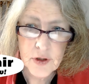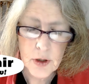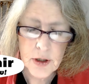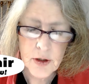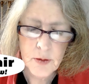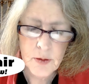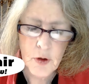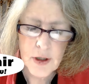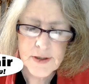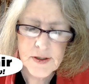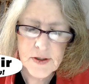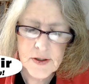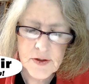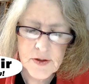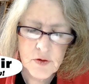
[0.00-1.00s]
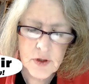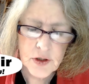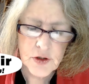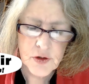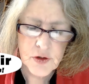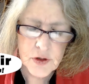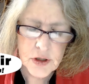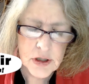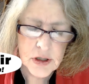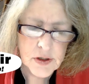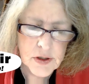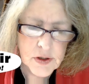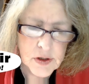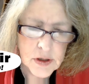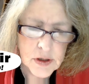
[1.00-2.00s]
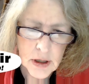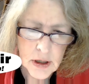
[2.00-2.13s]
what your pricing structure is,